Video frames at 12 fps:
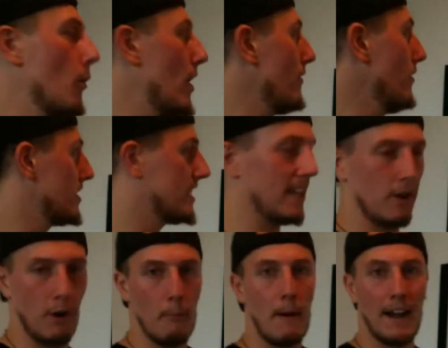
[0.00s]
Wherever you see
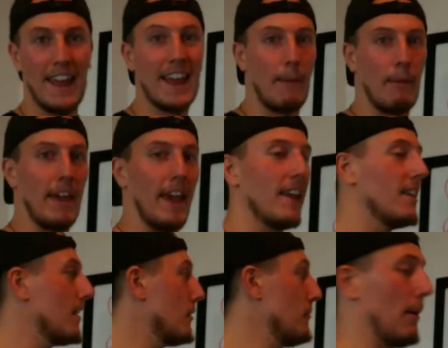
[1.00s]
your money coming
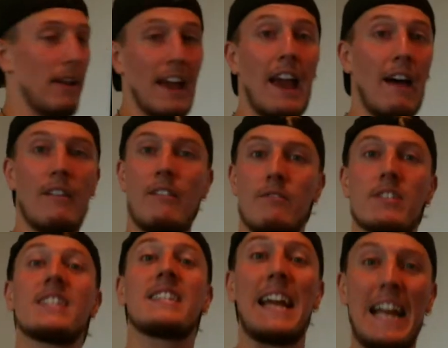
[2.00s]
in. Maybe you haven't
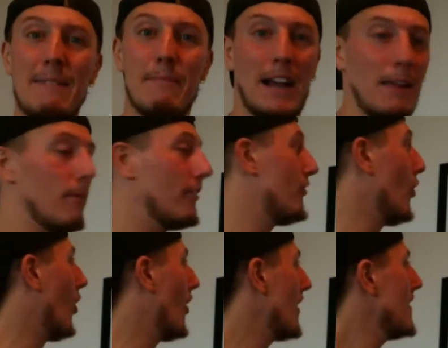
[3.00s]
seen money
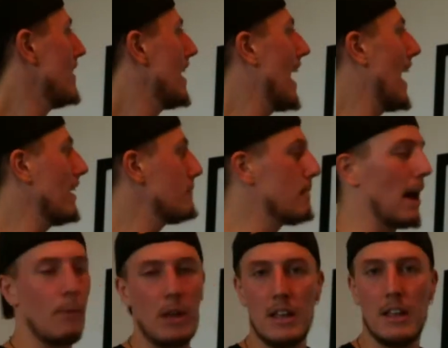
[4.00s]
before, and
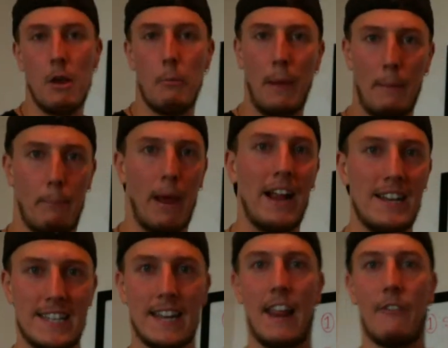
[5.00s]
maybe you're being paid
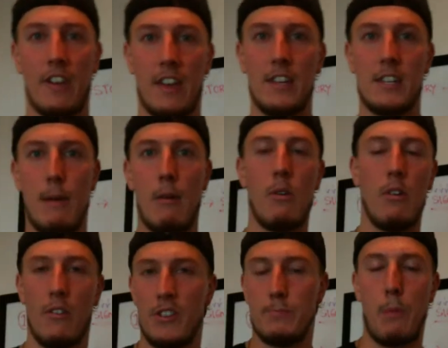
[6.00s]
significance. Maybe
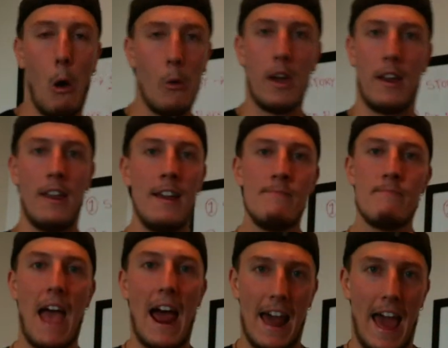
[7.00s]
you've spoken
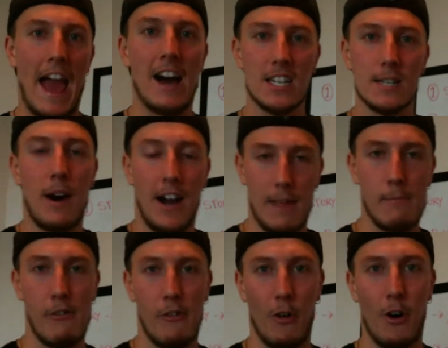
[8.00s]
at a house party
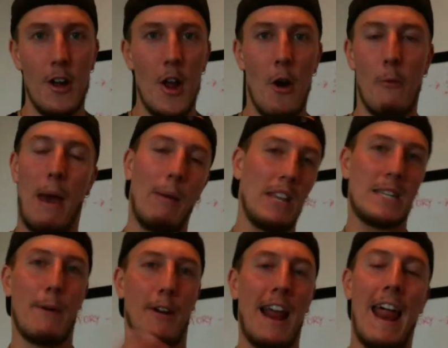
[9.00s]
before, or maybe you've
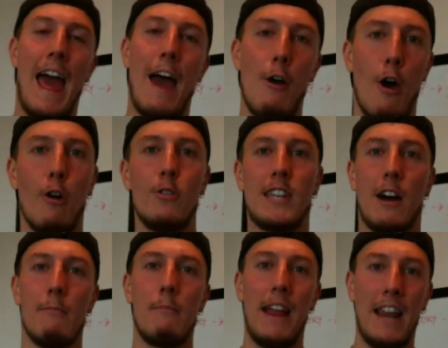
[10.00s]
spoken at a
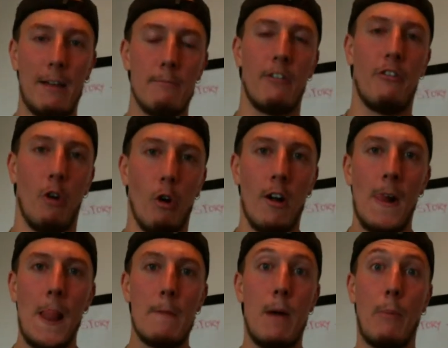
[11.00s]
hotel meeting before.
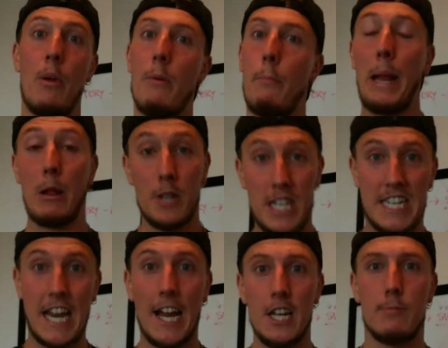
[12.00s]
Maybe you've been on
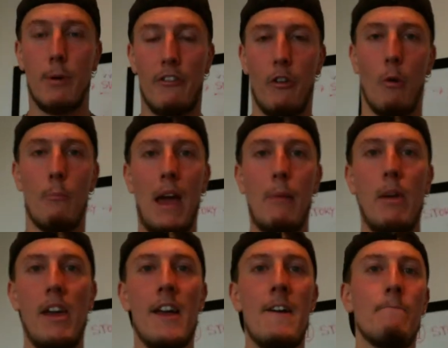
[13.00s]
stage before.
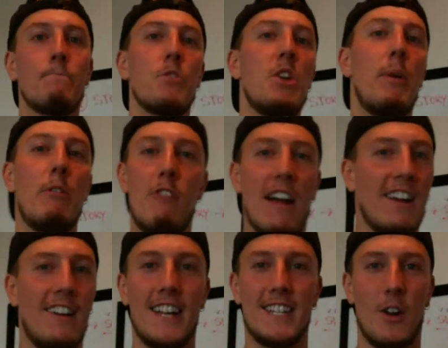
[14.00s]
Maybe you've been
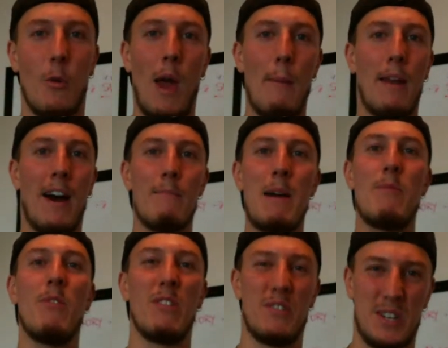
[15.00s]
recognized on a webinar.
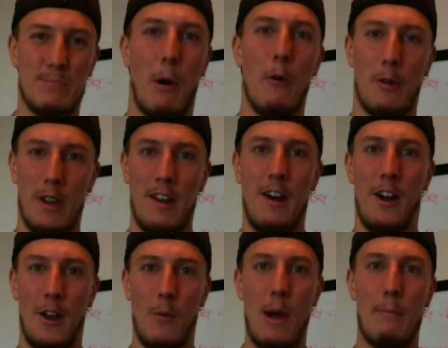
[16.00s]
Maybe you've spoken
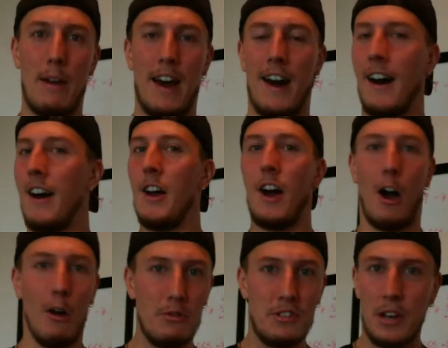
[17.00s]
on a webinar,
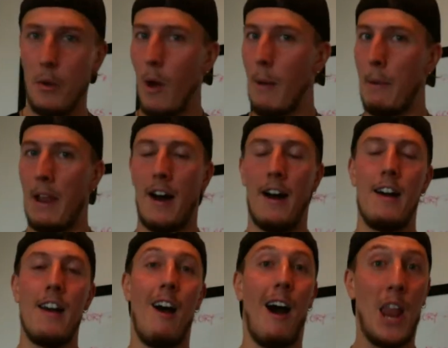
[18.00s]
hosted a webinar.
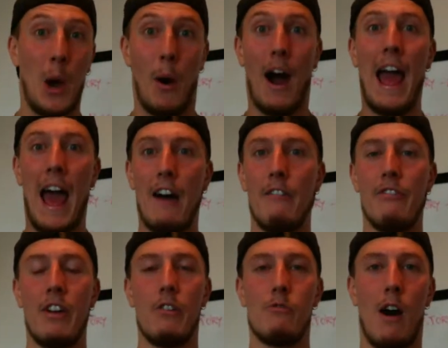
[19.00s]
I know I
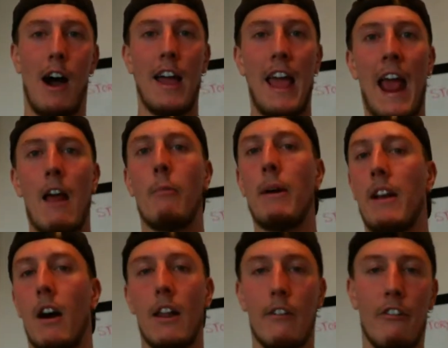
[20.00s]
have, right? And oh my
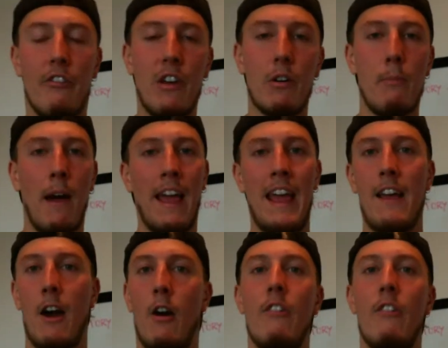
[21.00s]
God, it filled my ego.